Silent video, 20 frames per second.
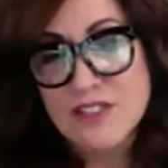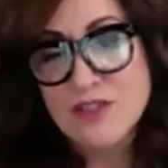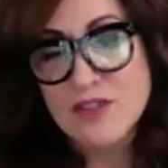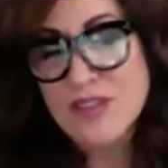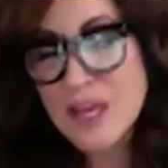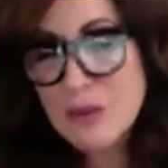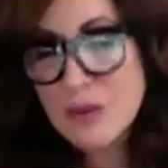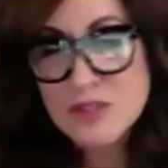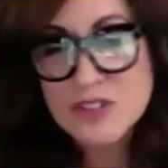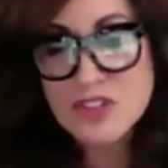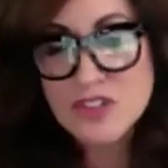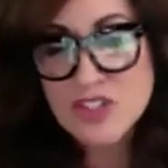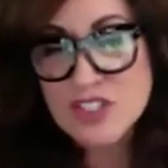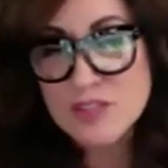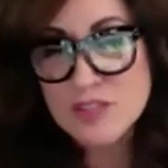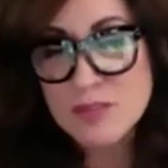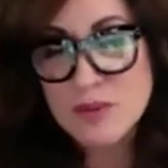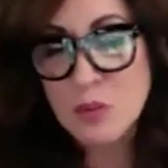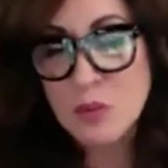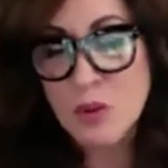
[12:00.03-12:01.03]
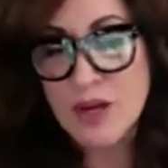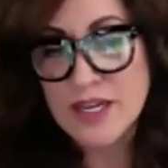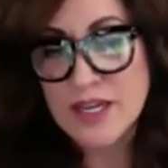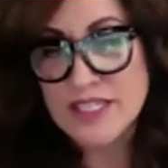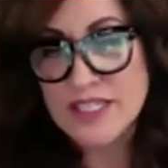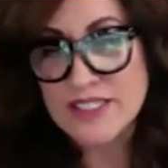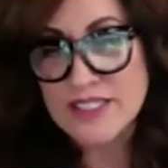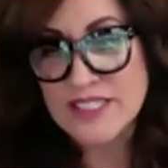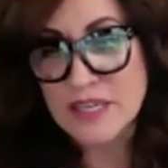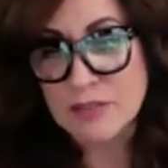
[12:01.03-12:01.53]
that would just be one
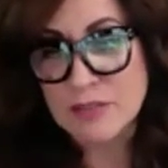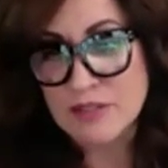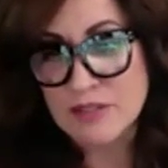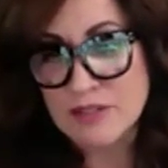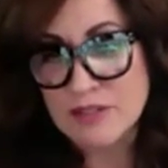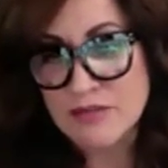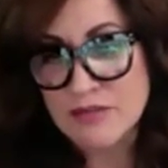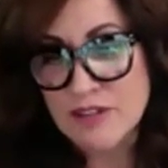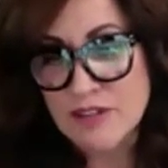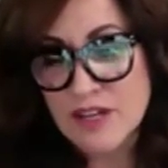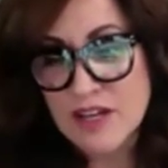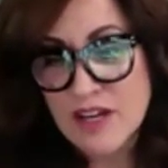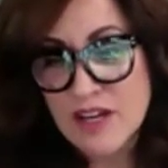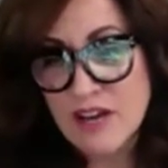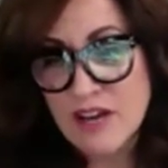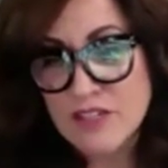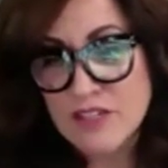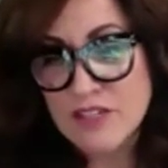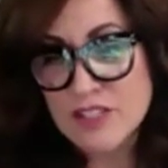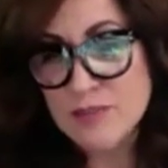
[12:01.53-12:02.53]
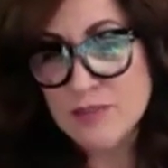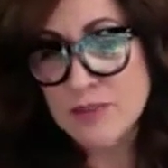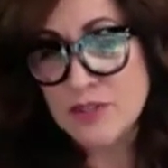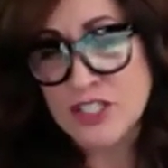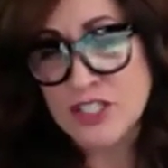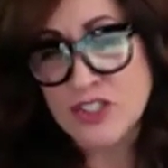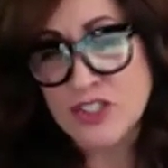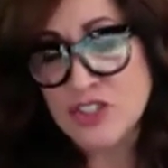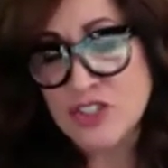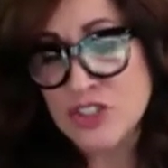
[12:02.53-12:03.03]
example of
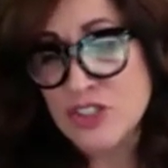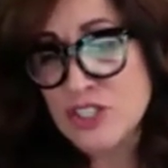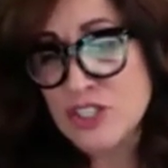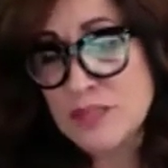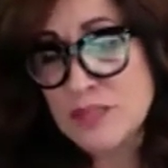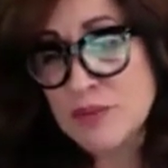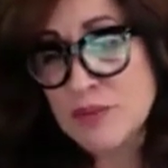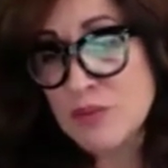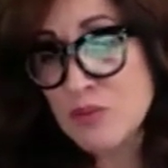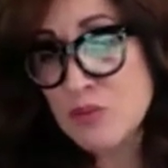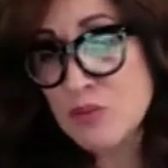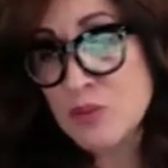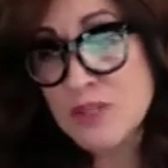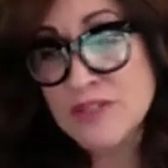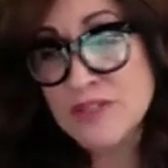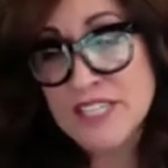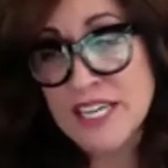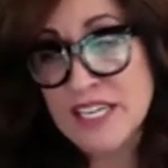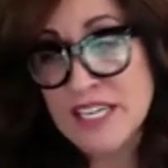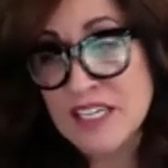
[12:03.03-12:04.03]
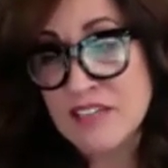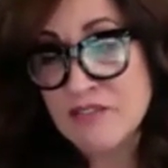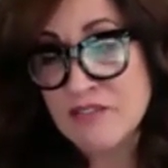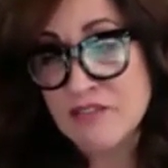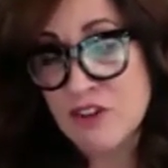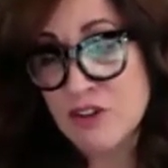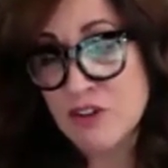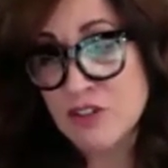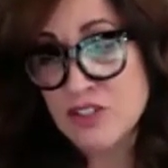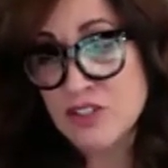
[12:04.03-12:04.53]
experiential learning, but we've taken
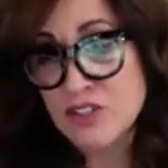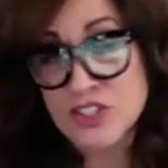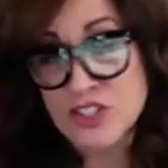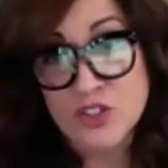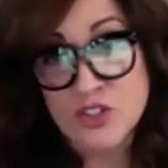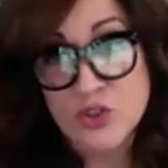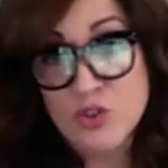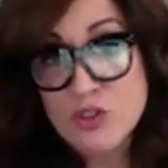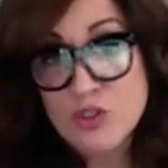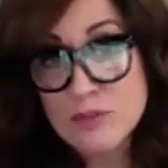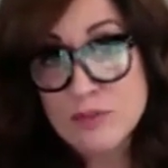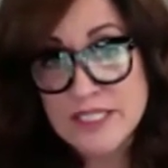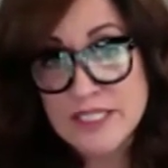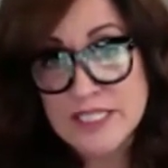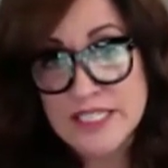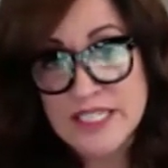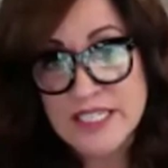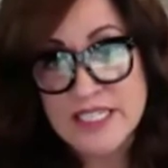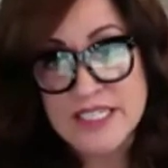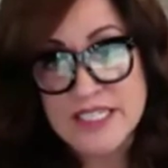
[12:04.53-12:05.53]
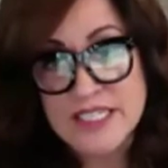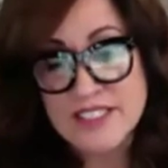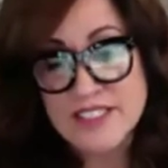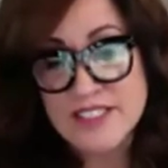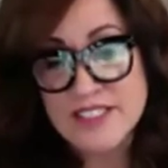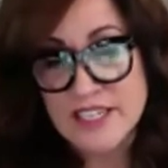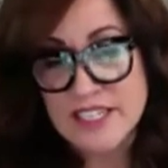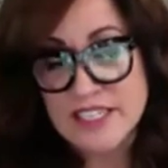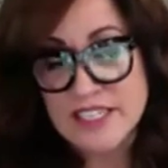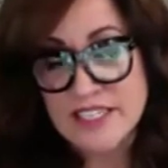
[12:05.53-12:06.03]
folks to Normandy and
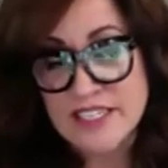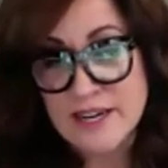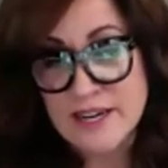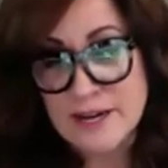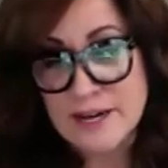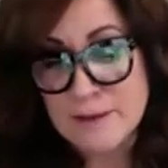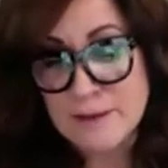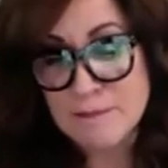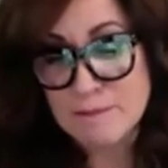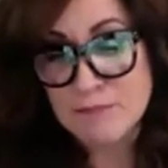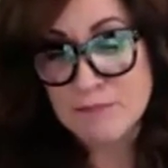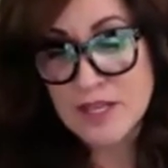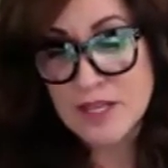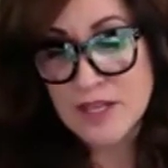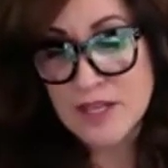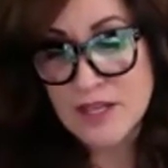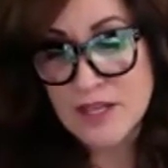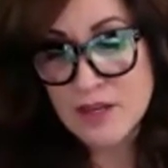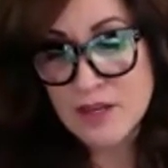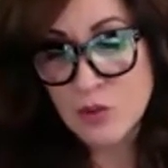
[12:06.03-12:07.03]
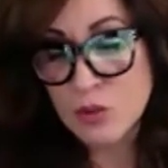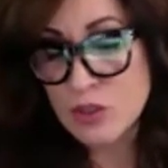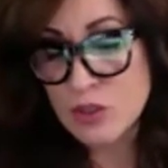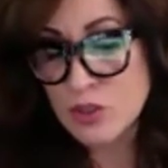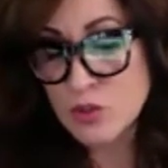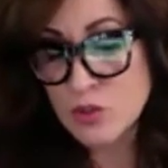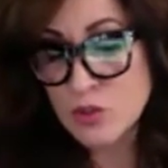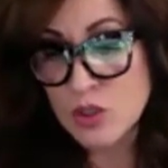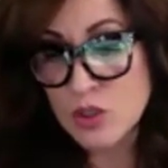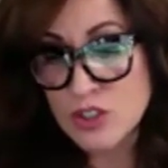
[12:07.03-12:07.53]
studied
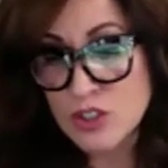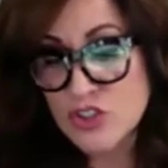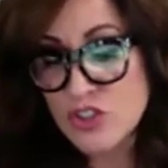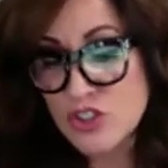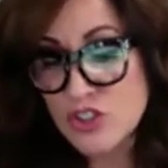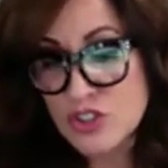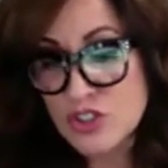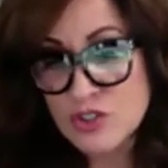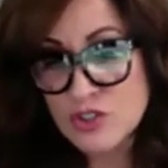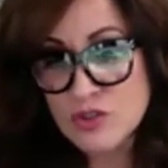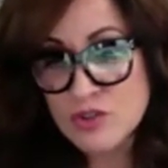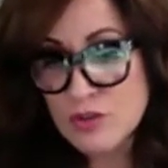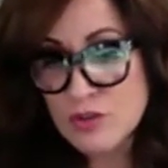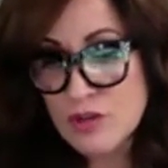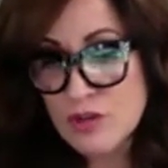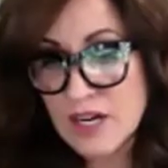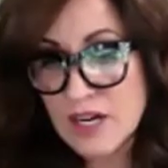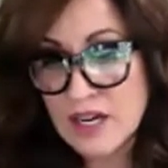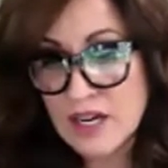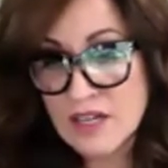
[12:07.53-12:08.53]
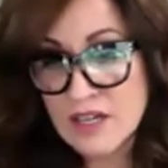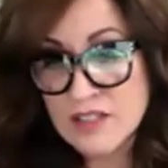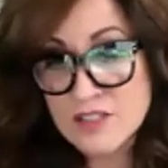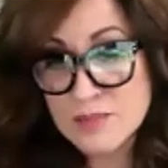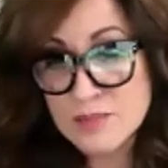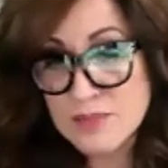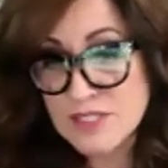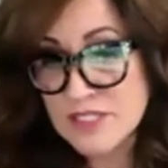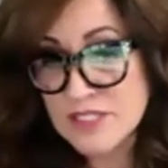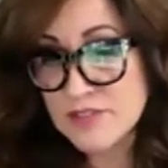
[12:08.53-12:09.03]
World War II,
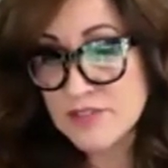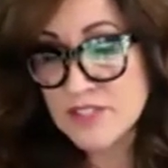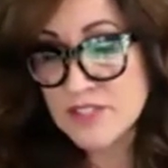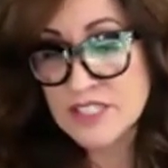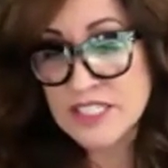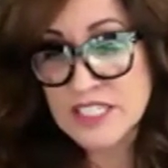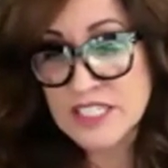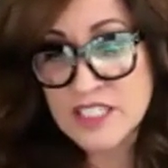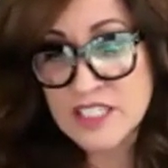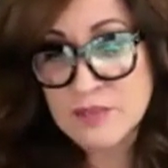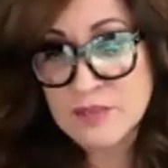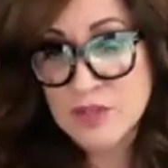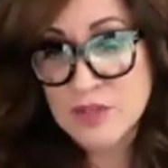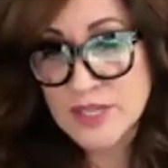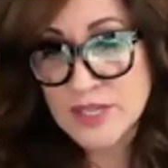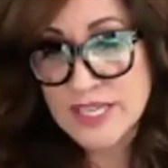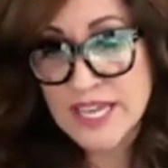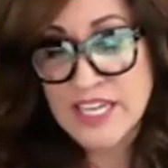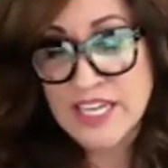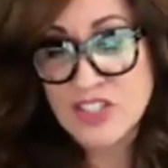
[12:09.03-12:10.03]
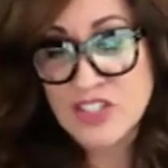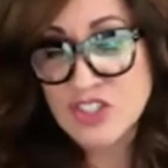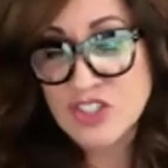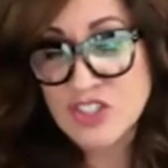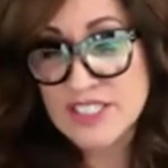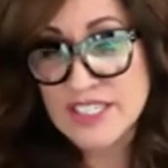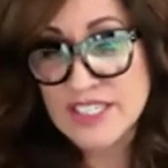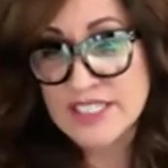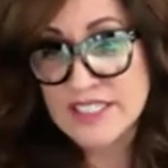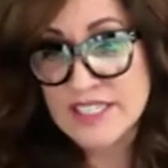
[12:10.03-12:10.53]
specifically
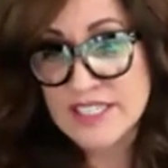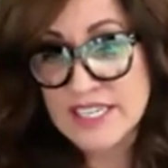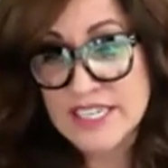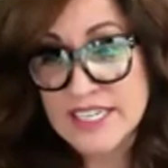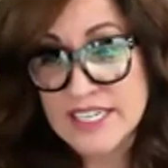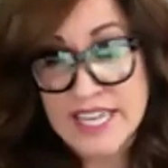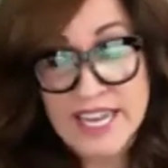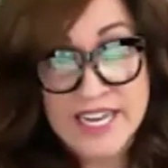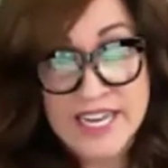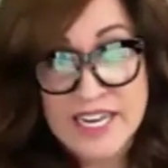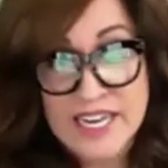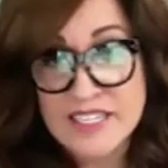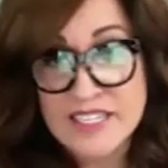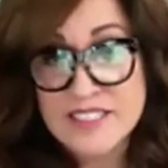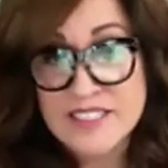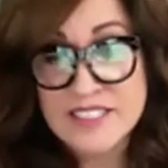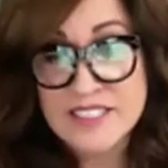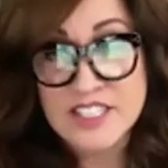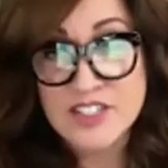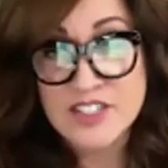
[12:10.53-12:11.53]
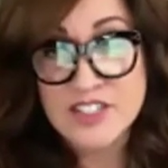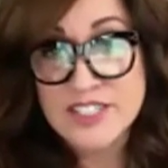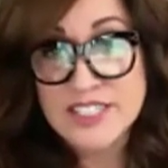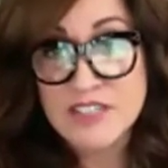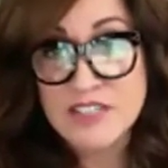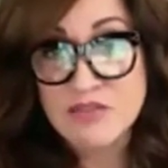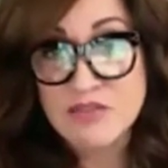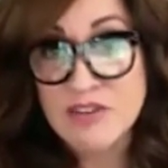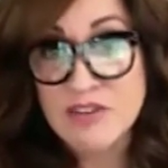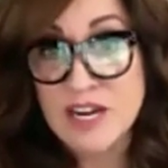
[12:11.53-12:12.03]
communication and chaos
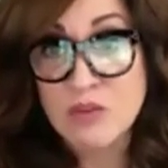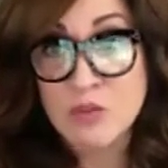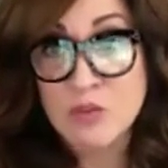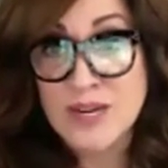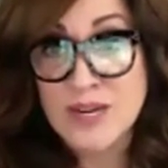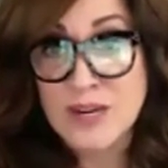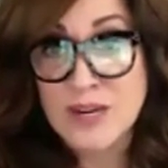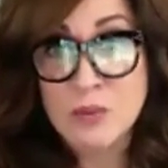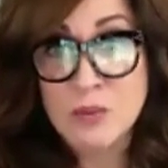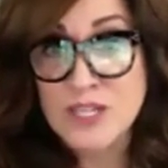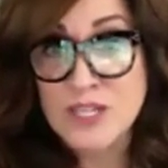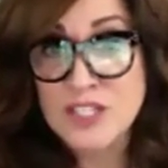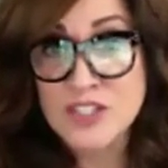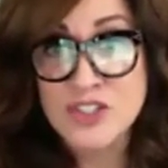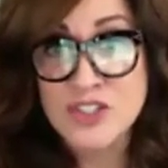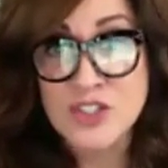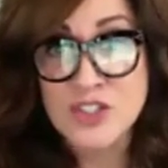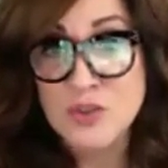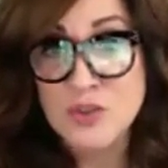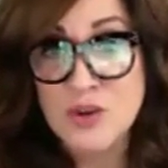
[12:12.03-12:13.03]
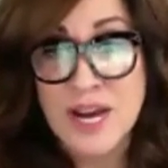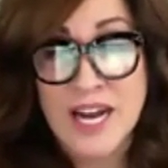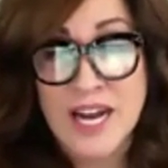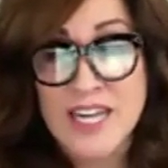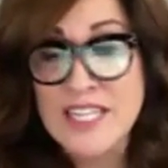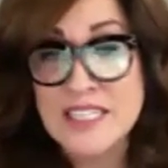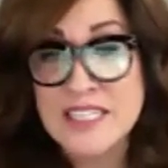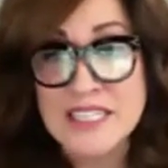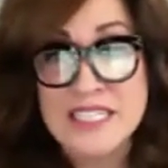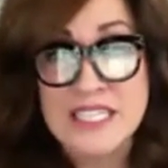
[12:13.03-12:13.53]
theory around what do you do? How
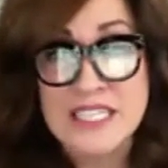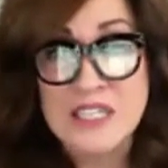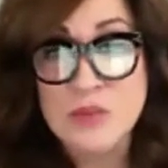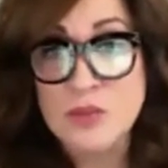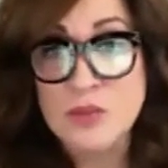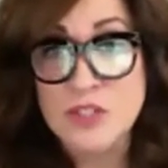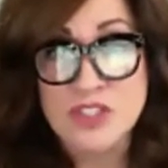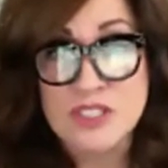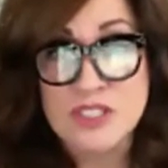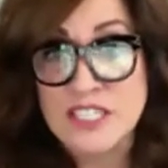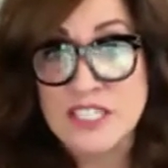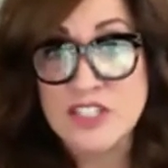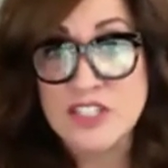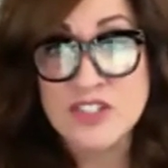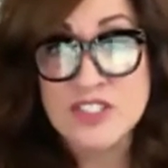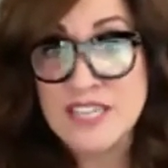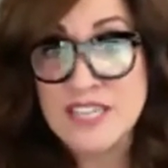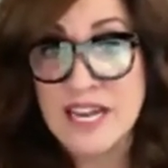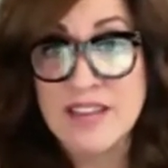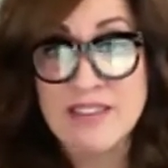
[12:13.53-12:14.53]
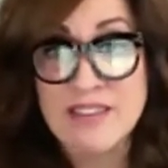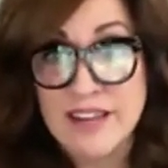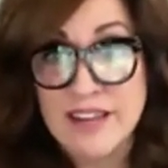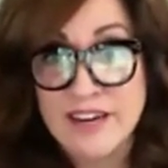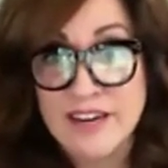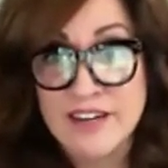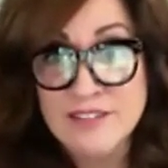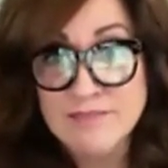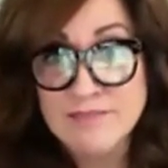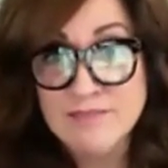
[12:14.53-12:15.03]
do you lead when your leader's not
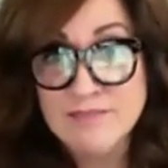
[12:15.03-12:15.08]
there?